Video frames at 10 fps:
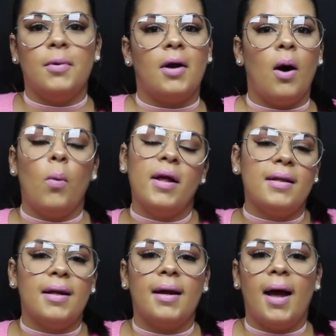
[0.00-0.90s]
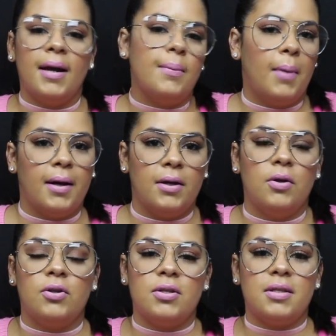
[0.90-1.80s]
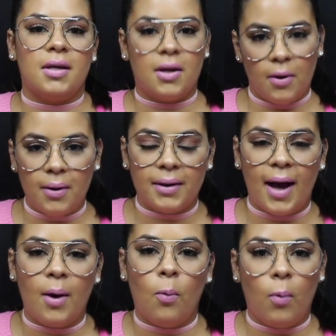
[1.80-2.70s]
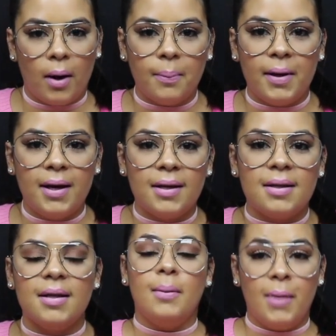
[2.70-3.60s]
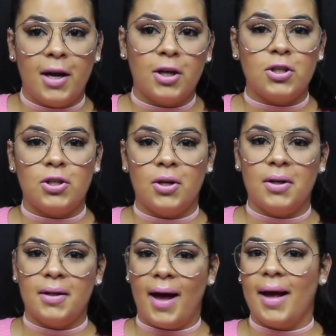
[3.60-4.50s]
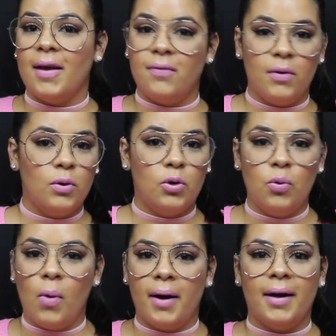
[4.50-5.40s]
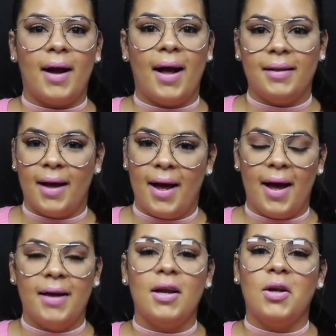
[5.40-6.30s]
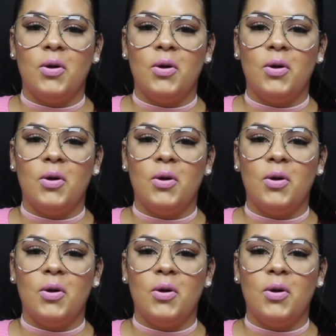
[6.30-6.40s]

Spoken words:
You're not wasting any money. You're just securing that one piece and making sure that if you do want it at the end,